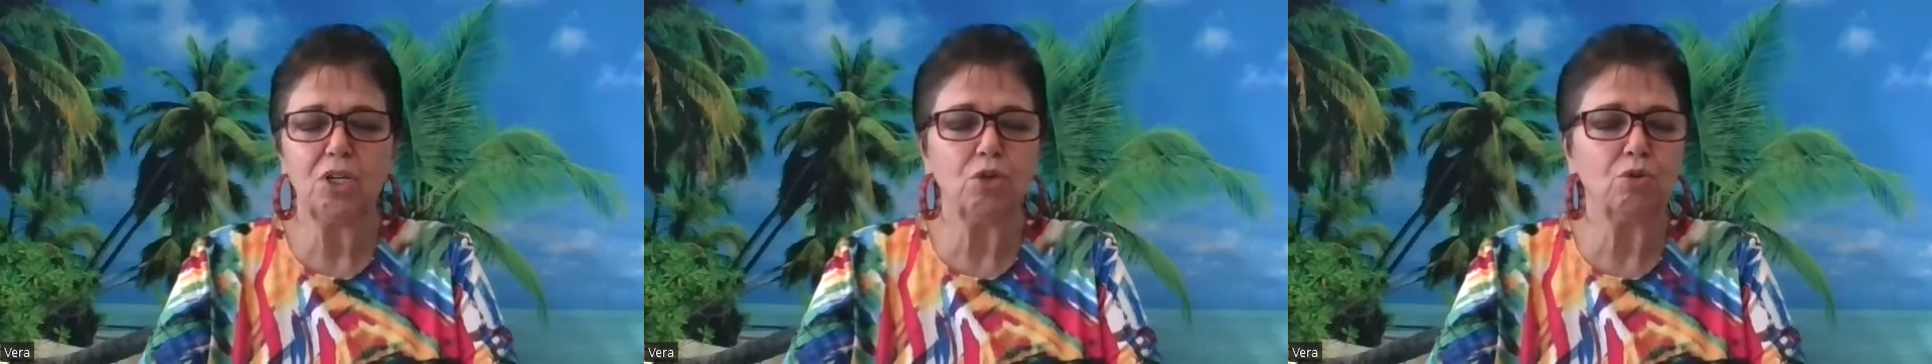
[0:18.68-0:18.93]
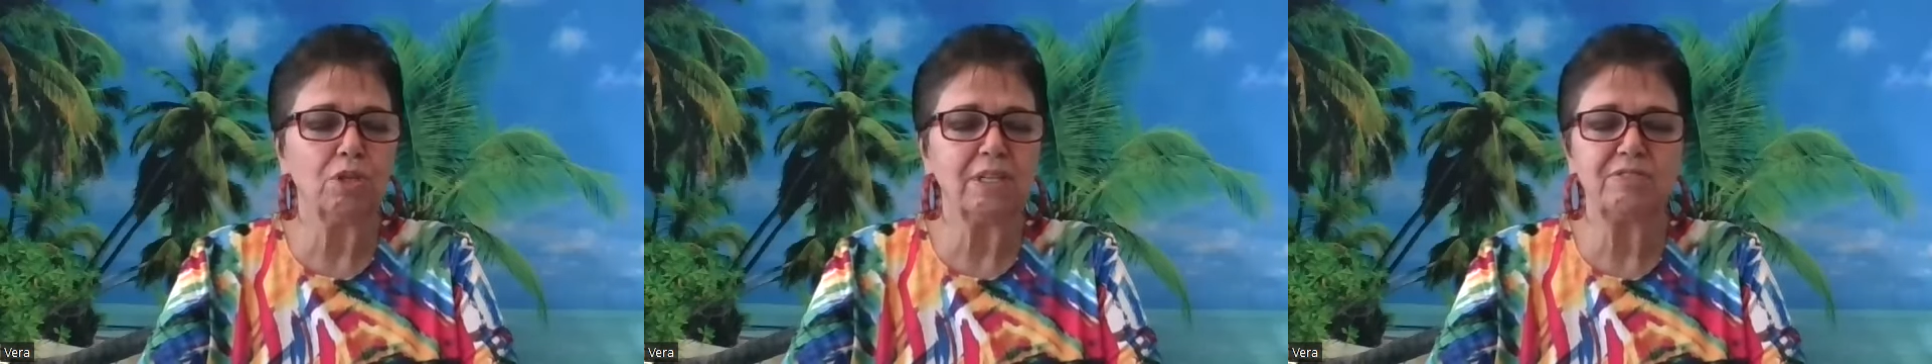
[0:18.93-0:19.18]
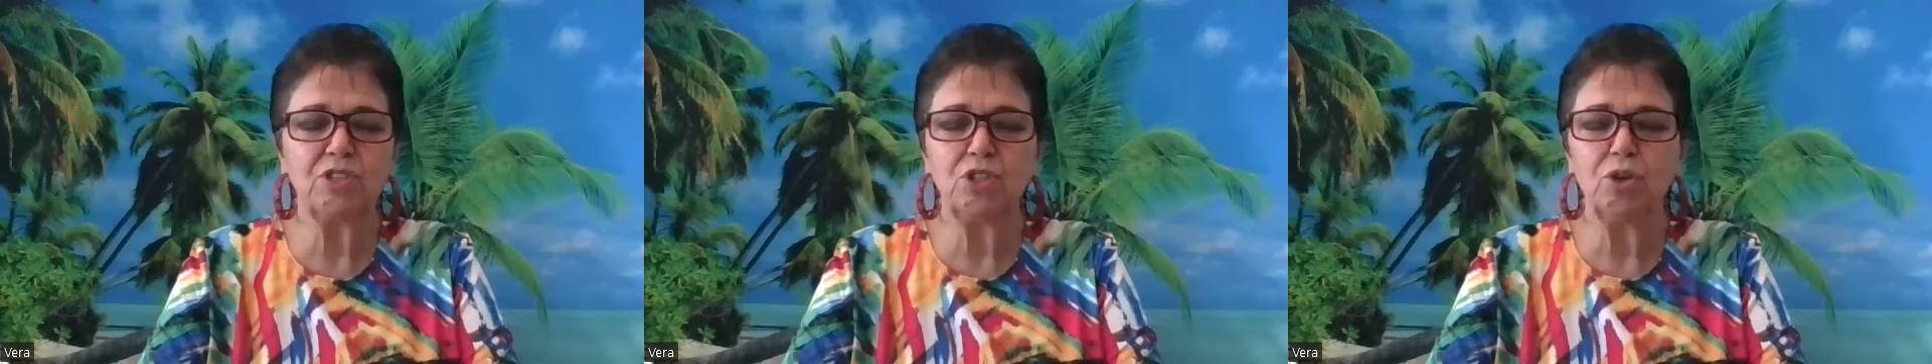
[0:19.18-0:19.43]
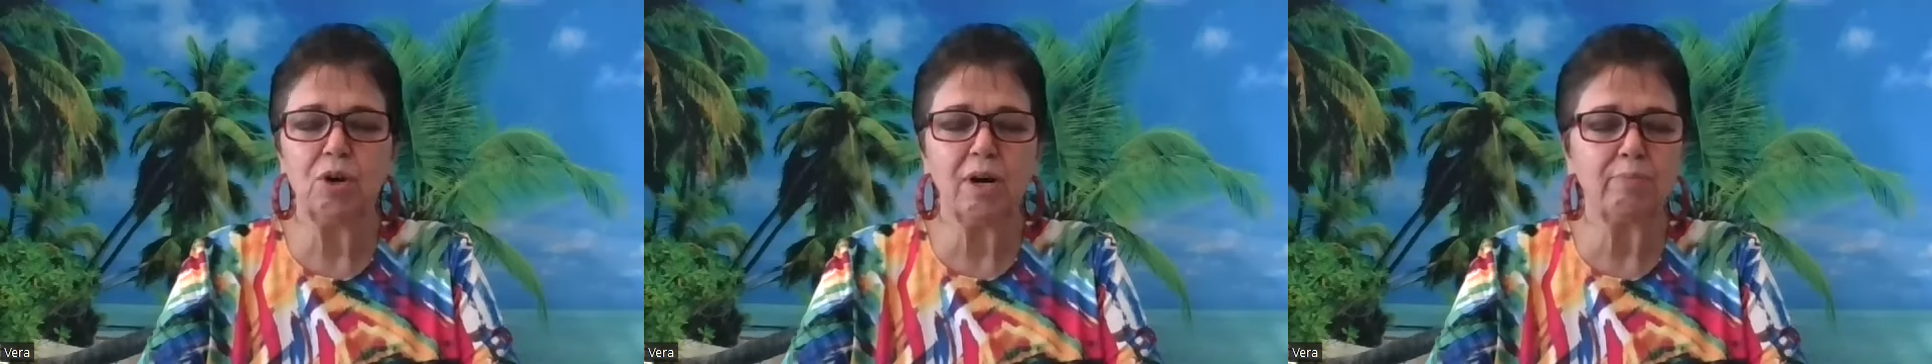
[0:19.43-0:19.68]
you know,
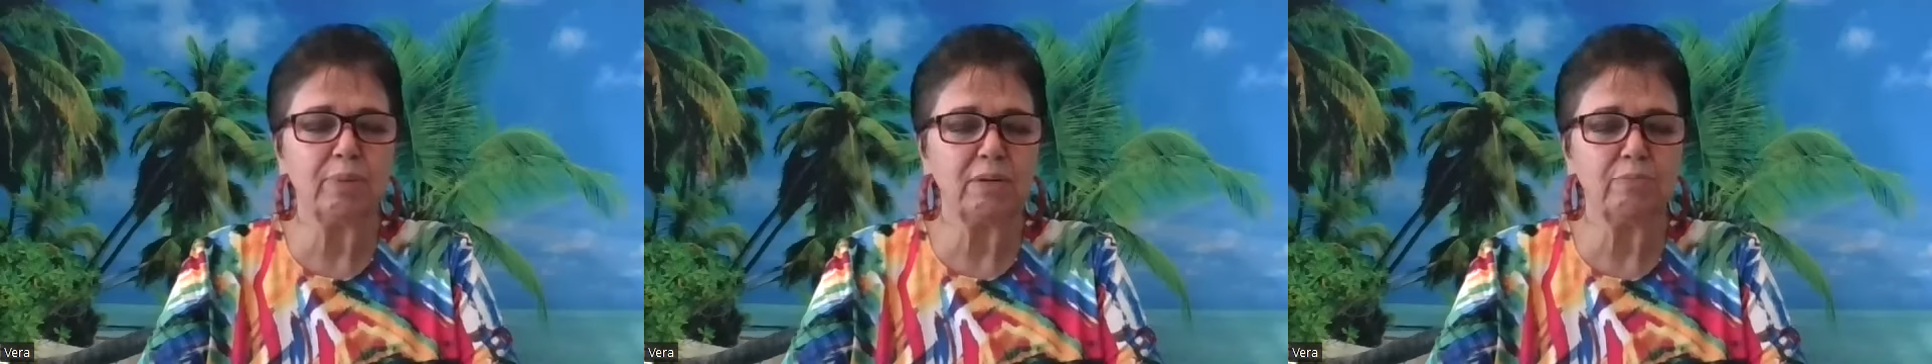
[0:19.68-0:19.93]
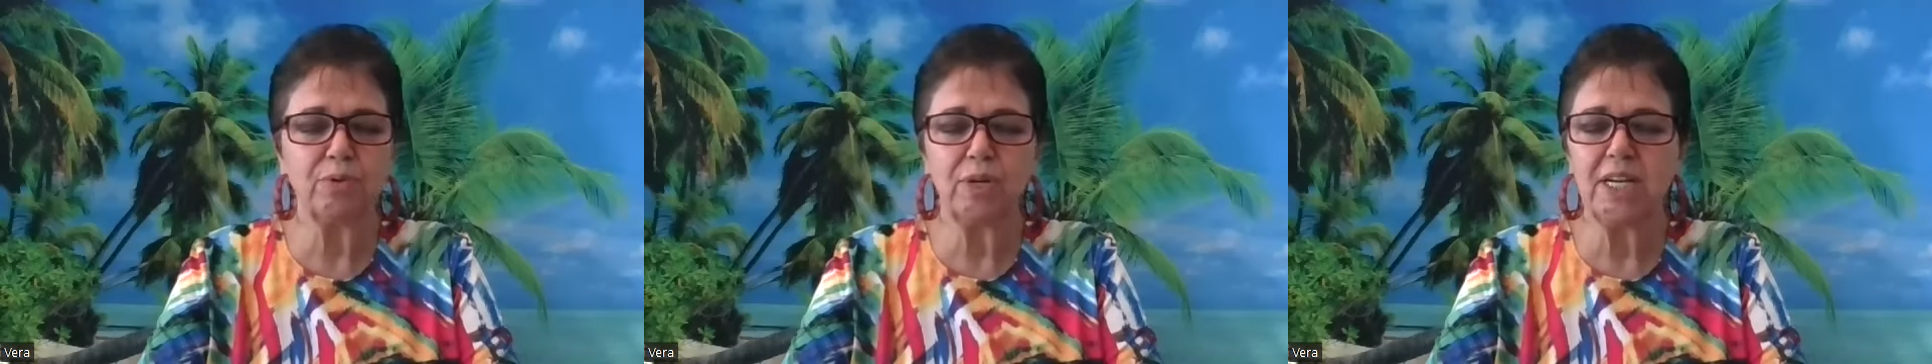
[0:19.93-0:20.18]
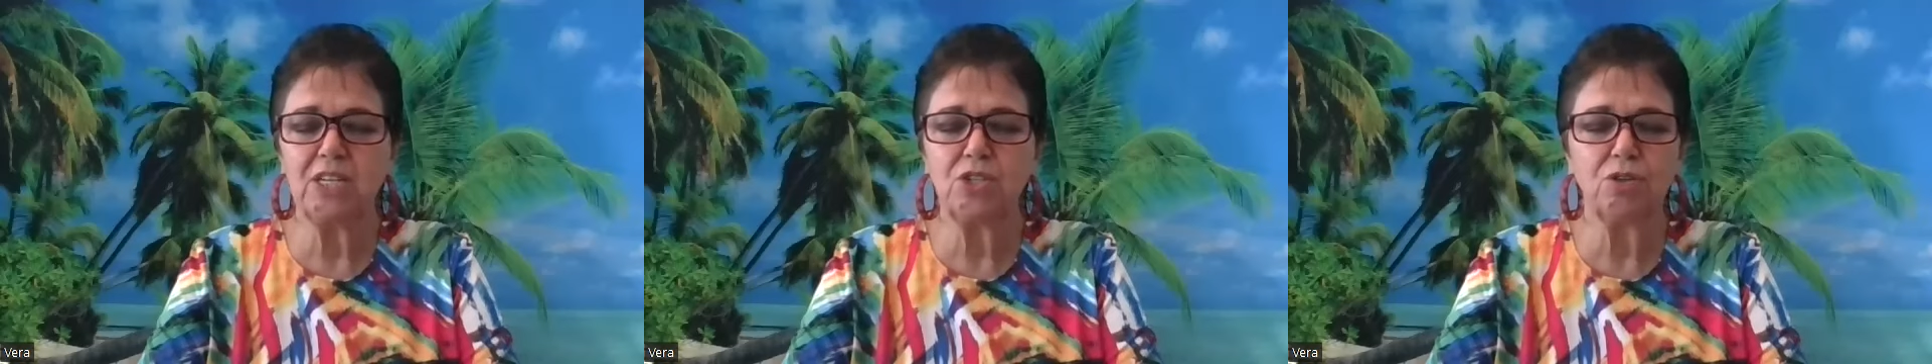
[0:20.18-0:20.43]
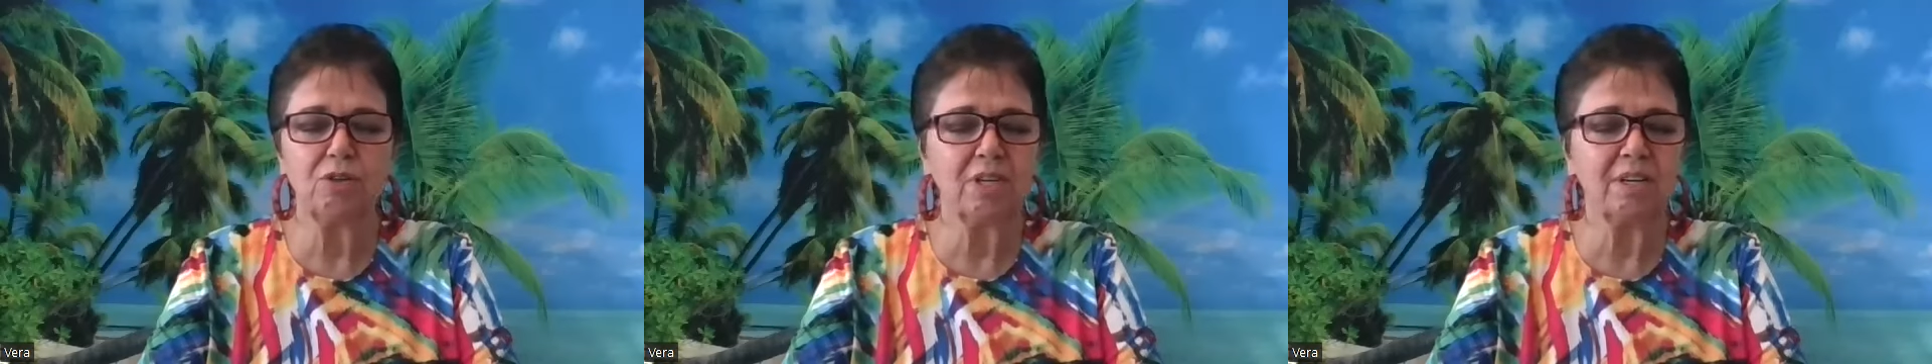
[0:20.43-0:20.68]
lift you up and
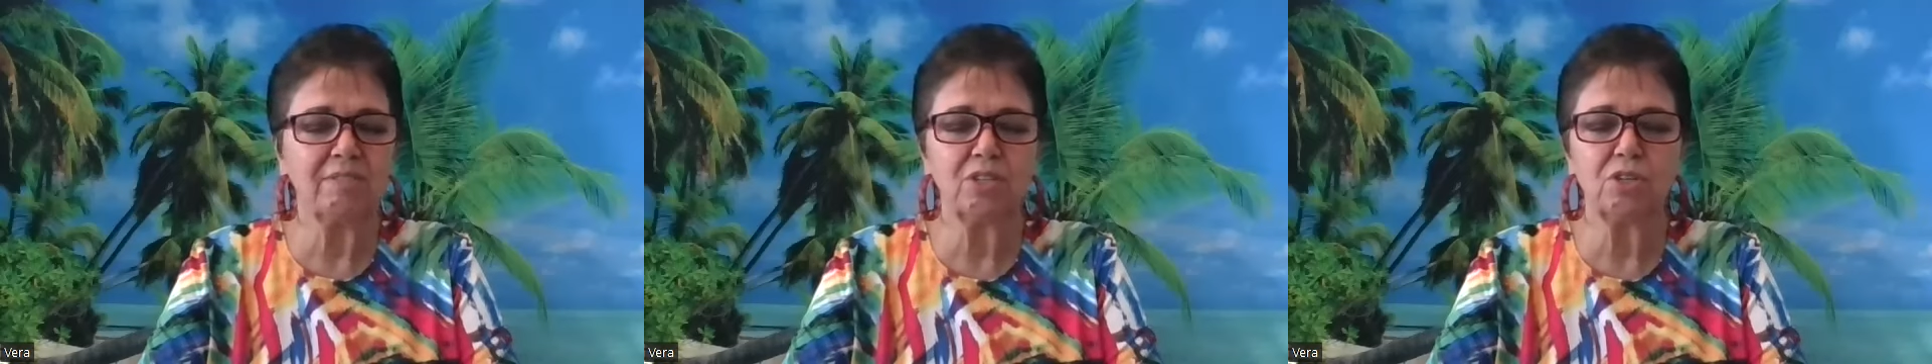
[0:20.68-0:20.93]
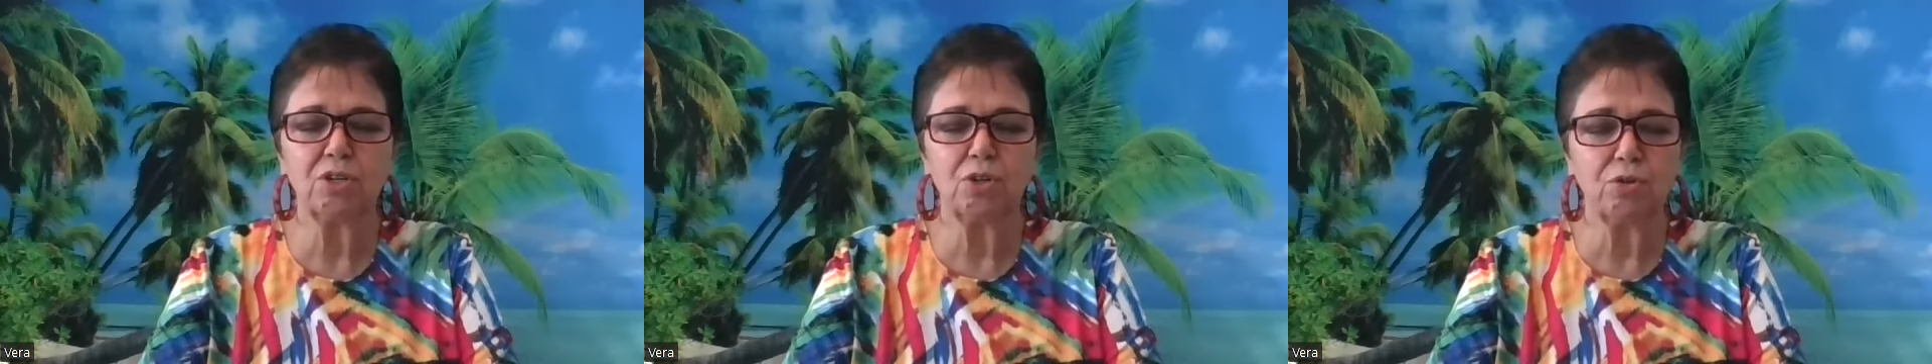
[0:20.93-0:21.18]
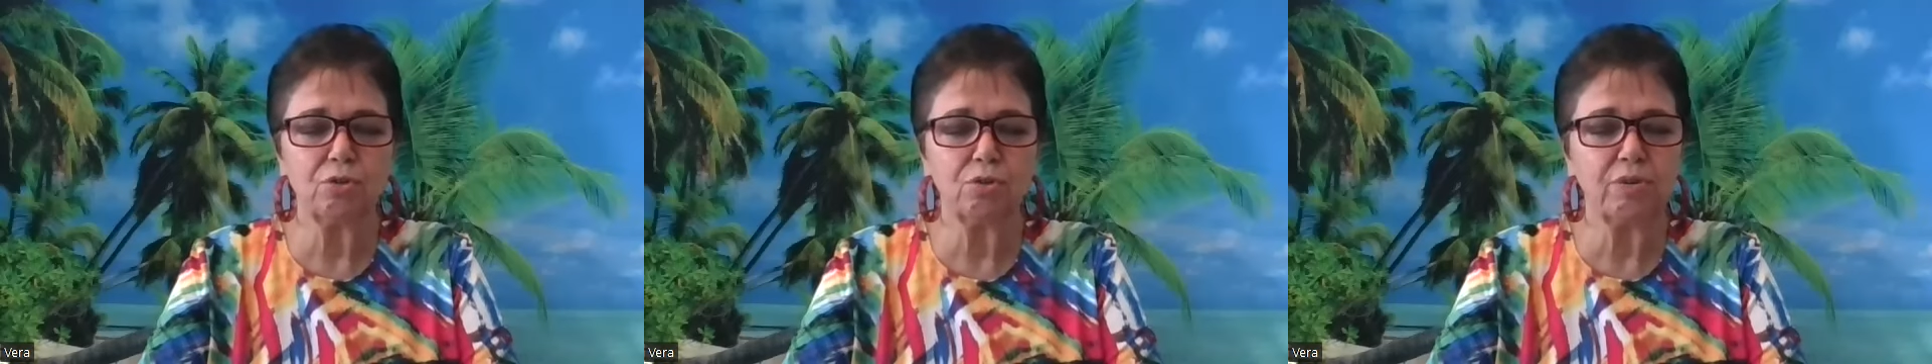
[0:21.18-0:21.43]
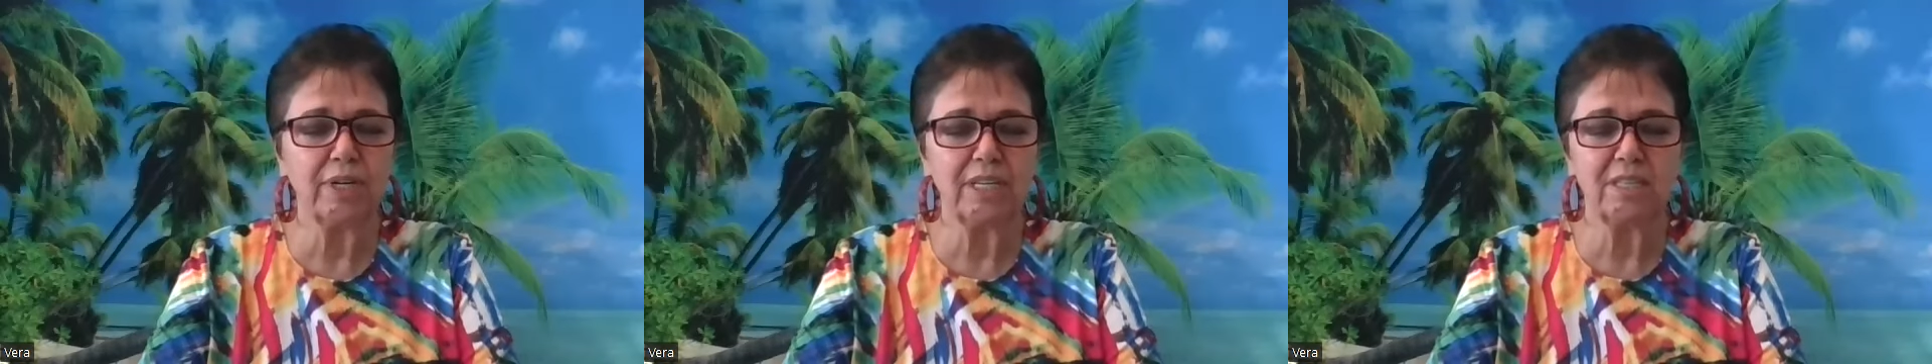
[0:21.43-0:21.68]
praise you and give you the
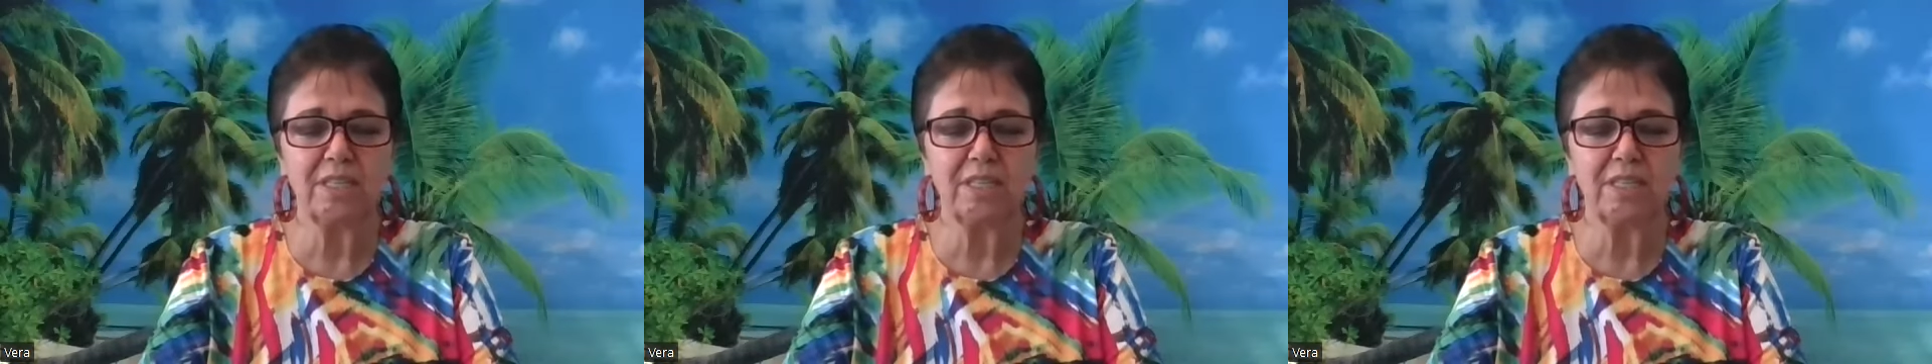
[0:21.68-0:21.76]
glory.